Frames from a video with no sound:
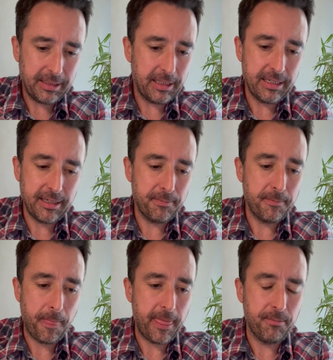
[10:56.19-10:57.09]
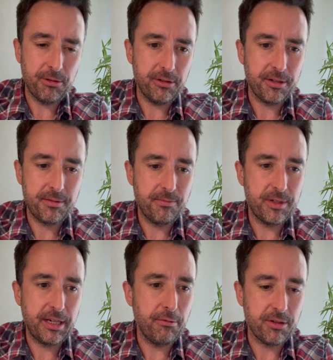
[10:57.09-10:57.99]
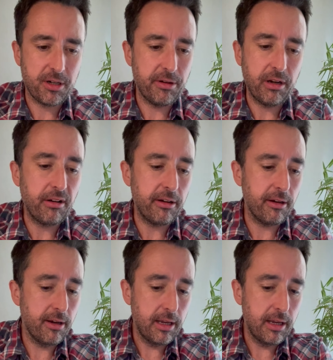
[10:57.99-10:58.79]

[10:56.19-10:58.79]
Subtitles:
And we'll just see what's going on here.